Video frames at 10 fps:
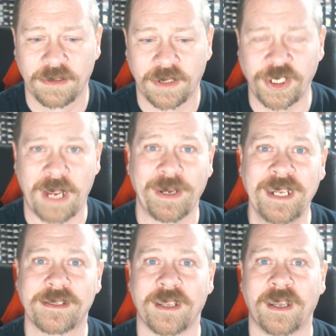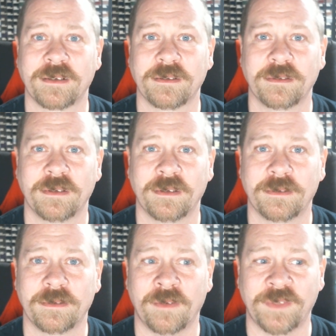Japanese set
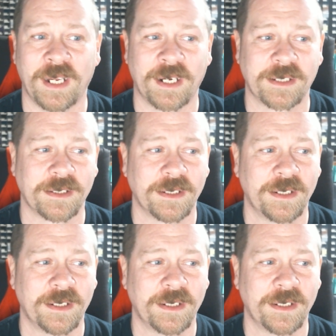of decks,